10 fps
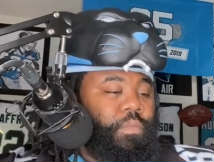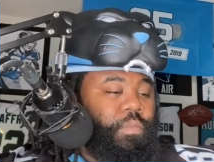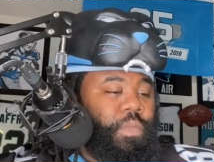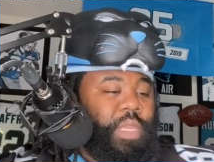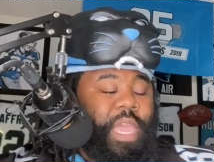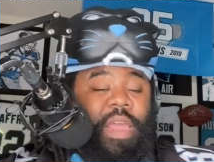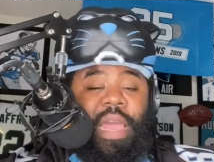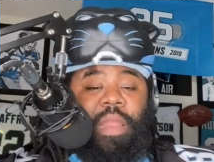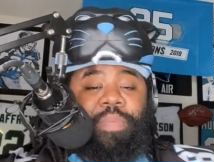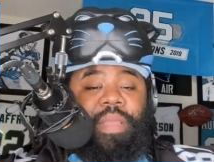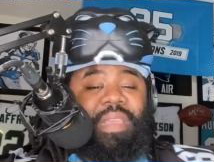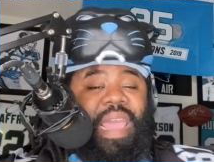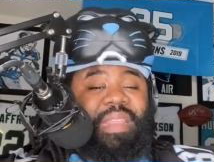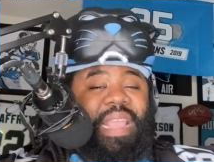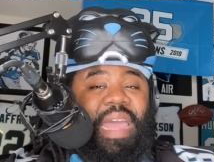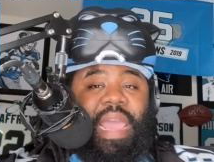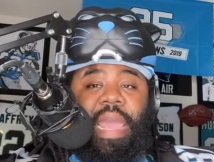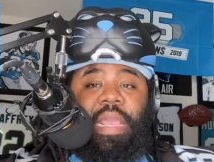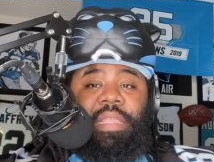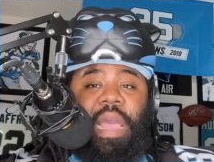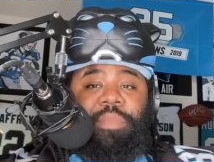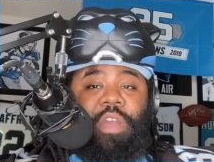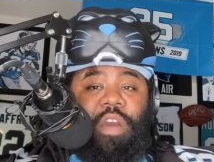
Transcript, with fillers: the Carolina Panthers has not had a dominant